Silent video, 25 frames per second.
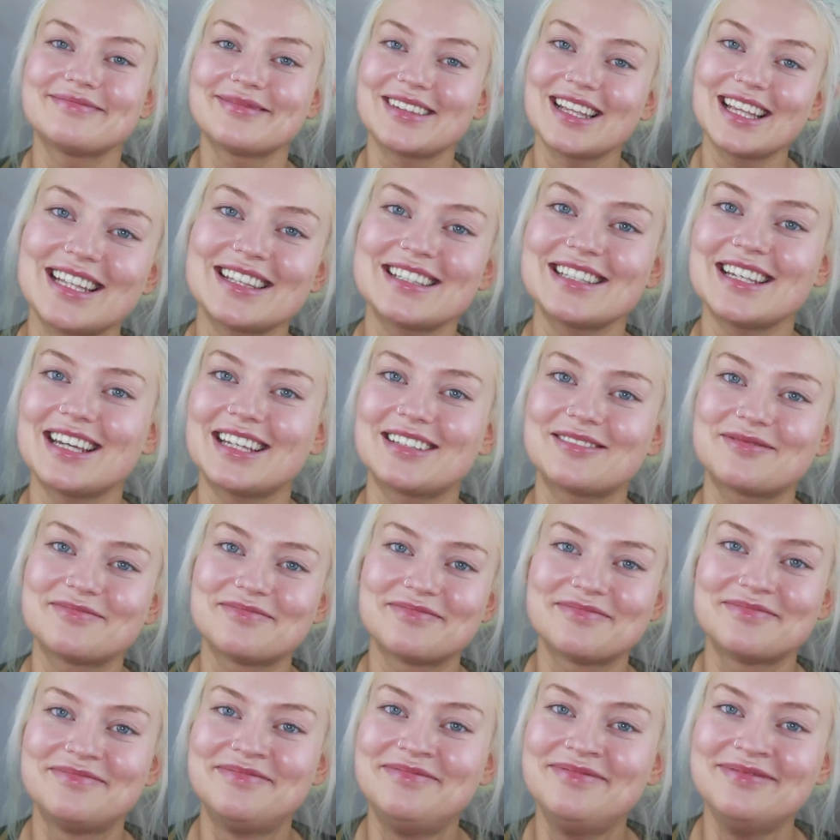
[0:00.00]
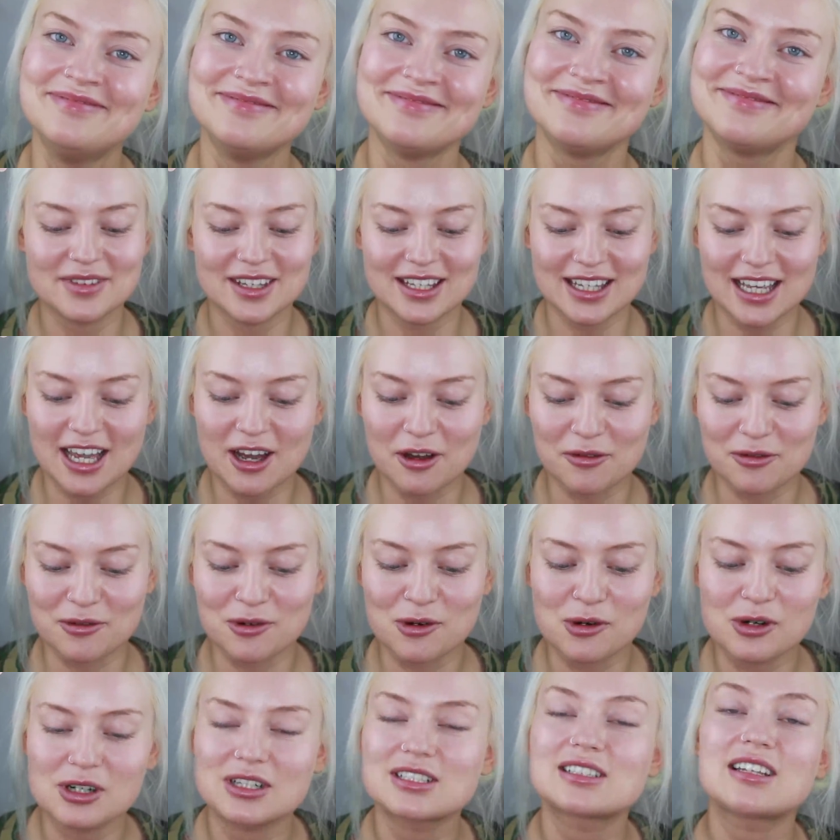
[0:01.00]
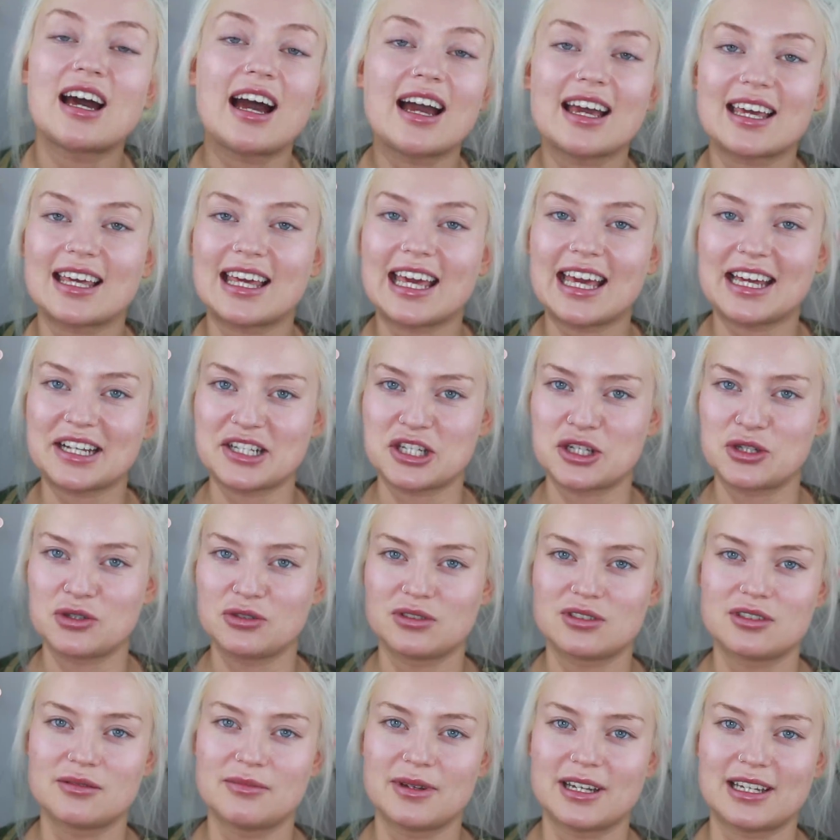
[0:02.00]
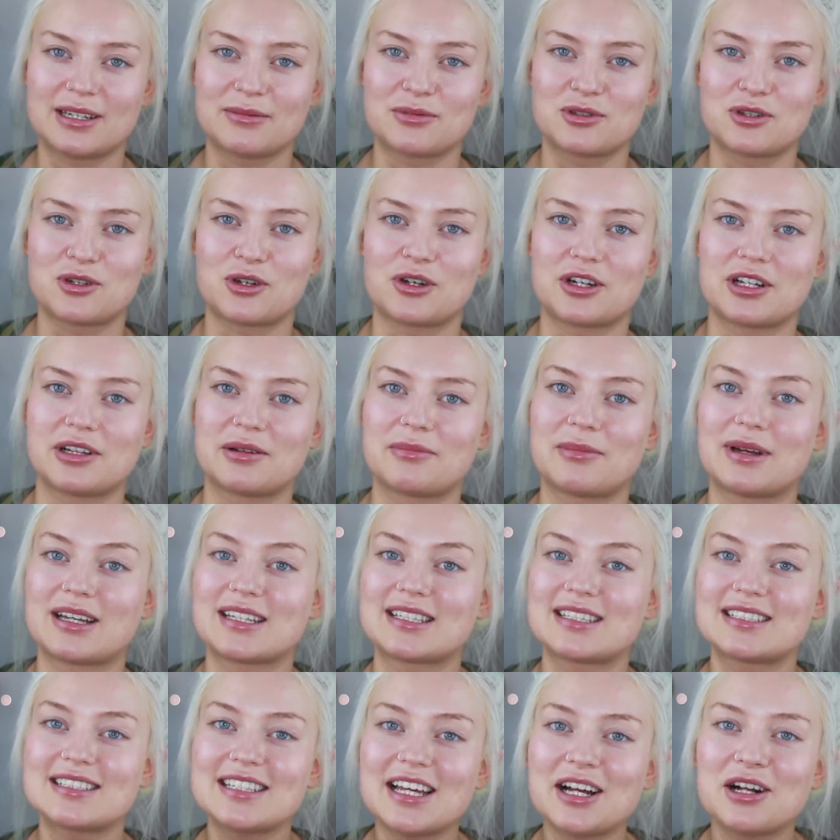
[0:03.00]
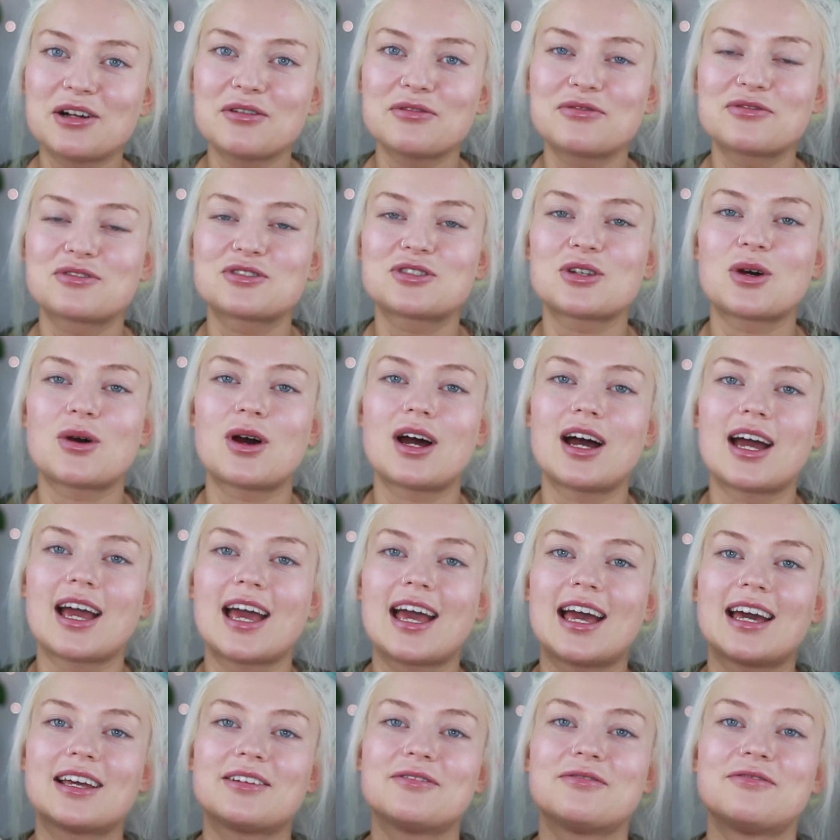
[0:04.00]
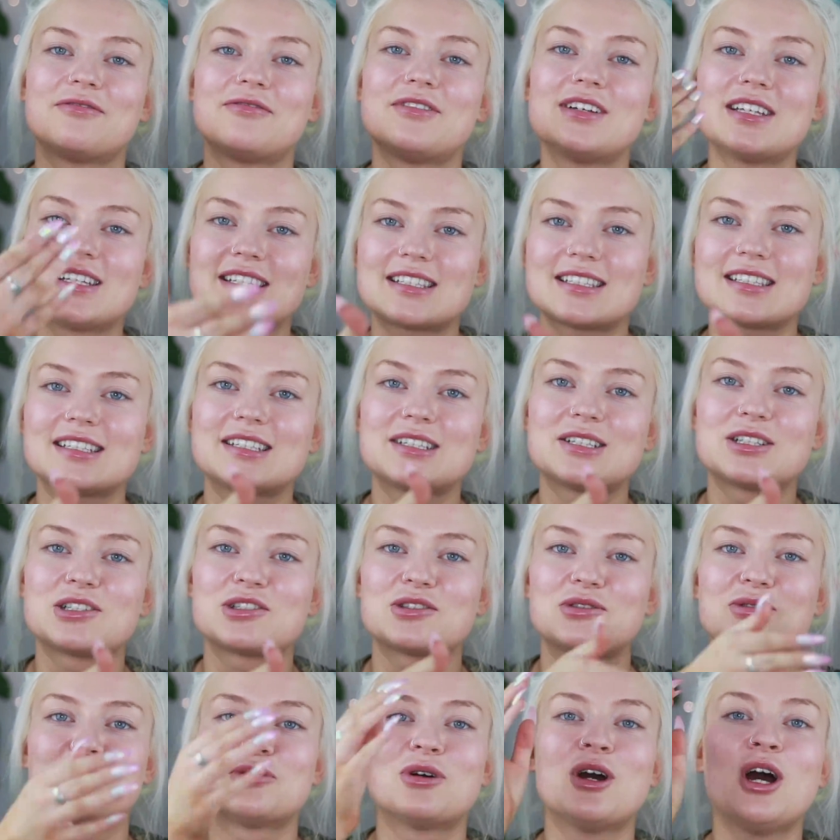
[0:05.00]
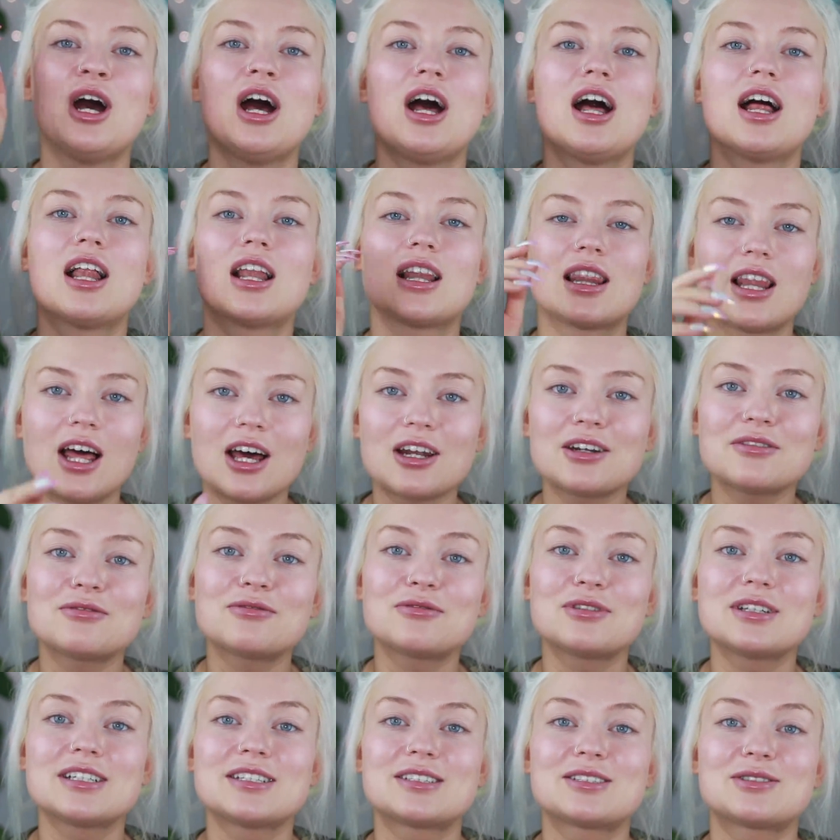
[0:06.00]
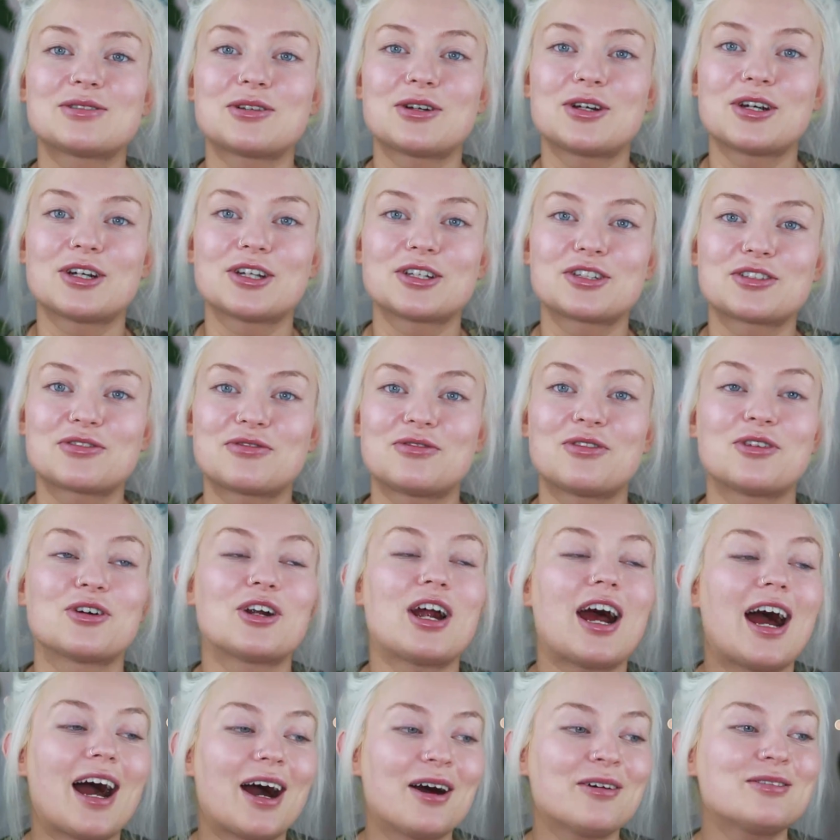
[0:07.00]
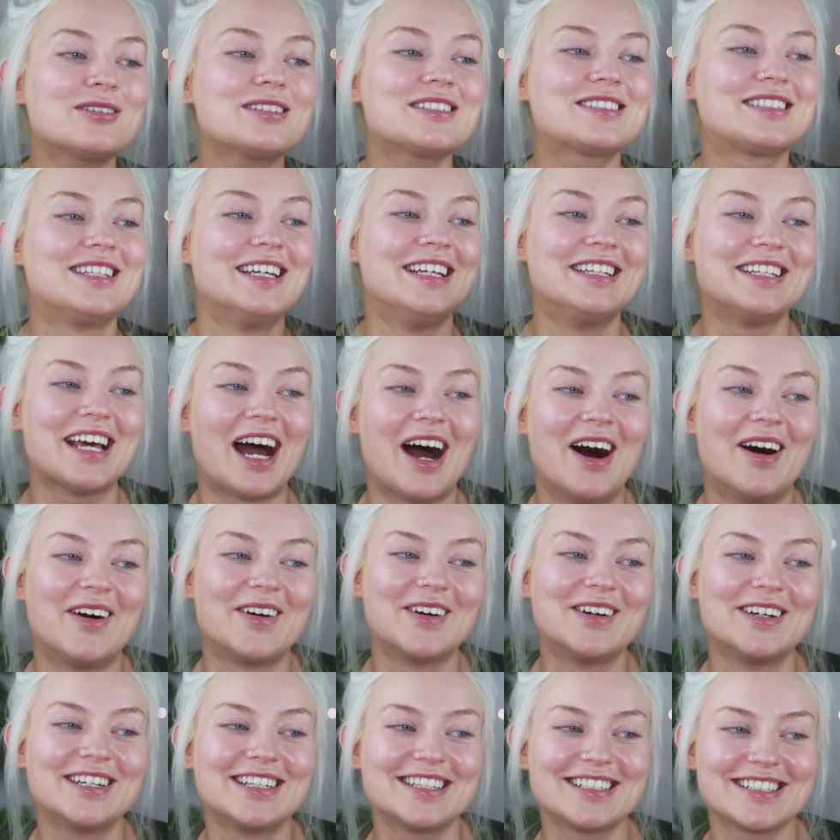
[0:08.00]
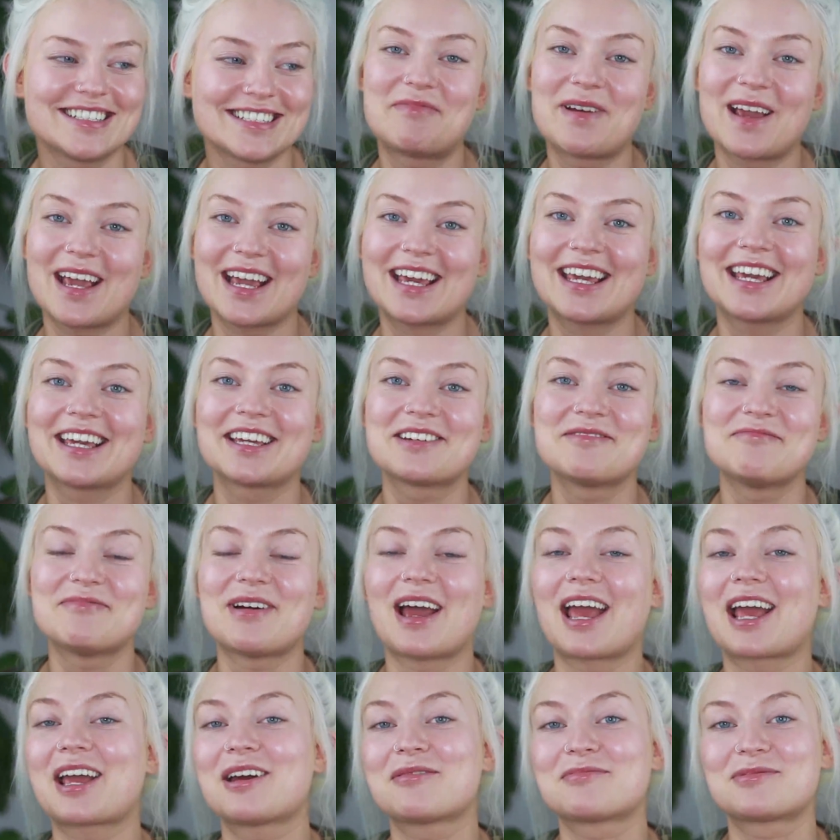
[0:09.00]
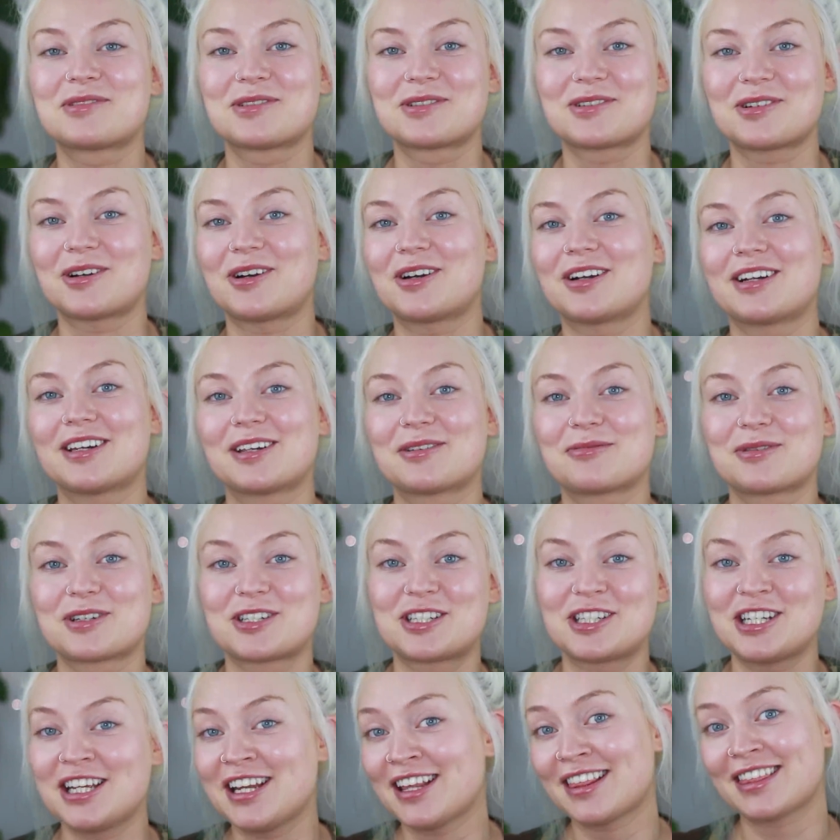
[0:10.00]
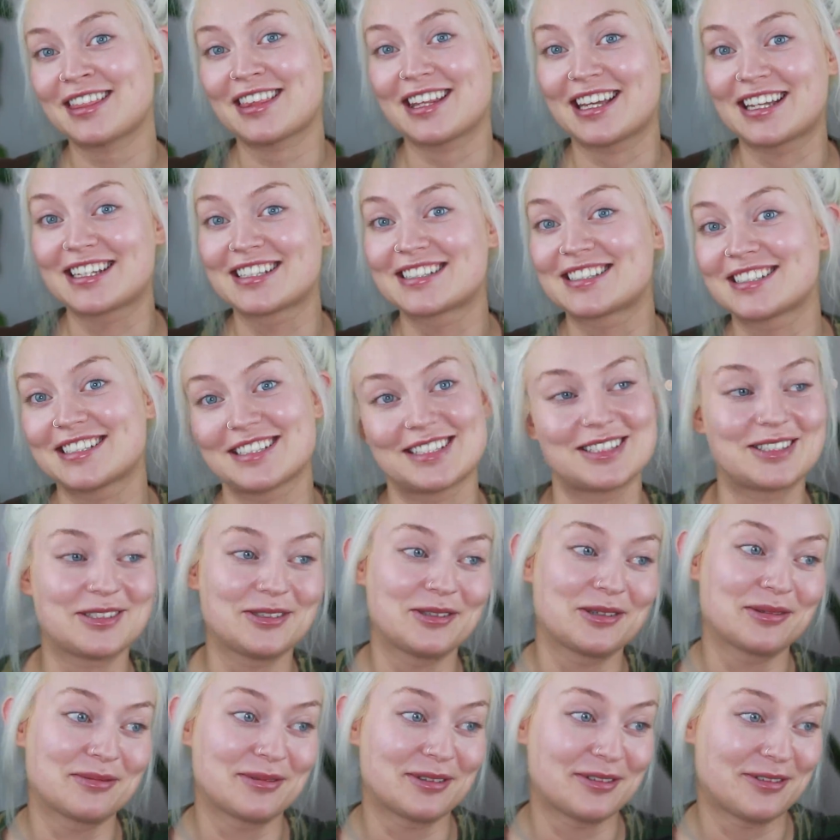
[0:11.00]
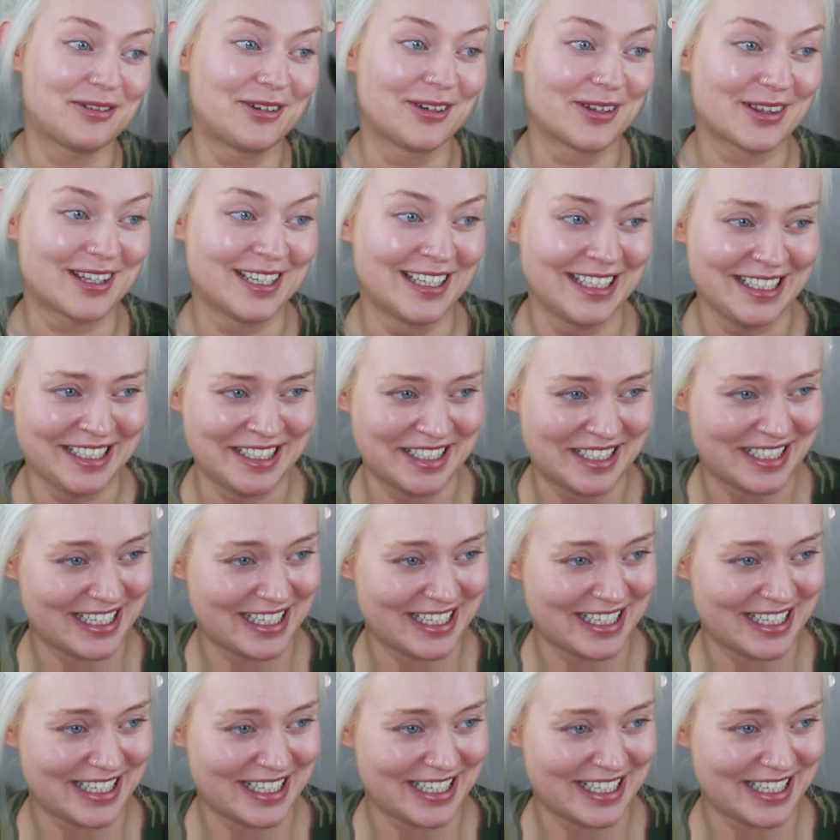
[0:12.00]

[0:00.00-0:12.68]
That's it. Yeah, of course I can't choose the makeup tutorial myself, so I had Vincent do a lot of research for hours and hours, picking a makeup tutorial which he thinks is suitable for this